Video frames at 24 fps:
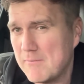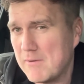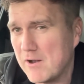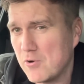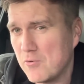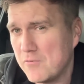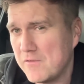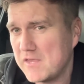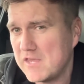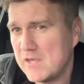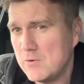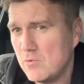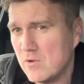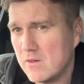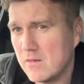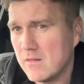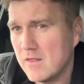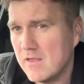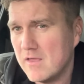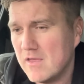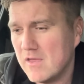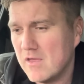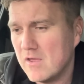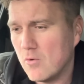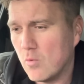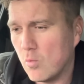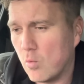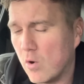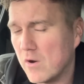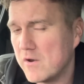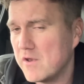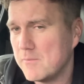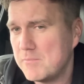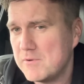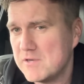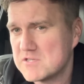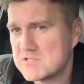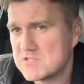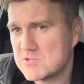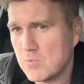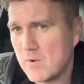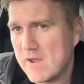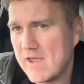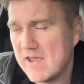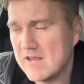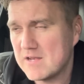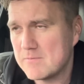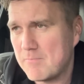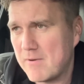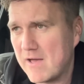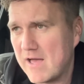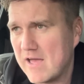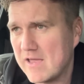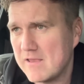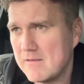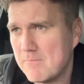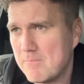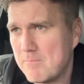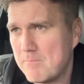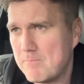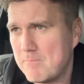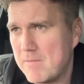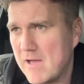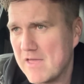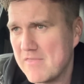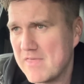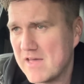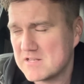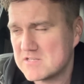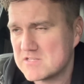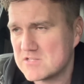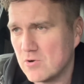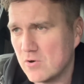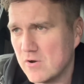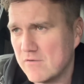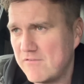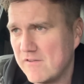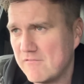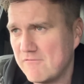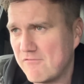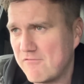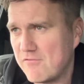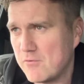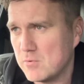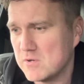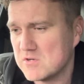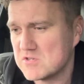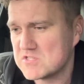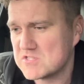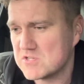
I don't think he will want to be swayed by that sort of influence.